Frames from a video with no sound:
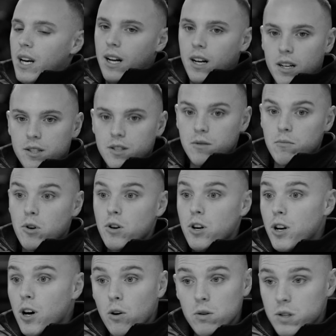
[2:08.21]
that a
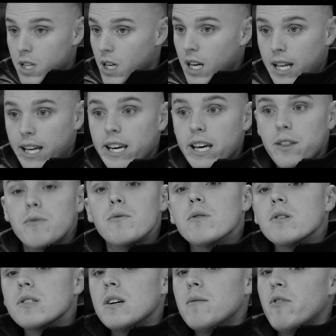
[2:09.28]
customer knows they're going to get
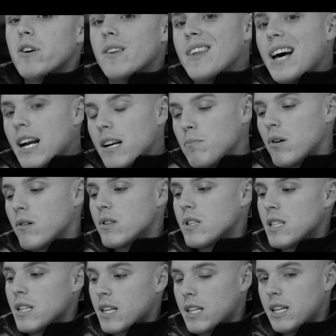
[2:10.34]
through to someone, that
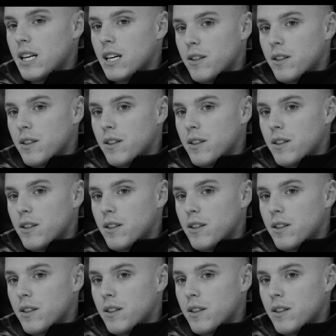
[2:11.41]
person they're going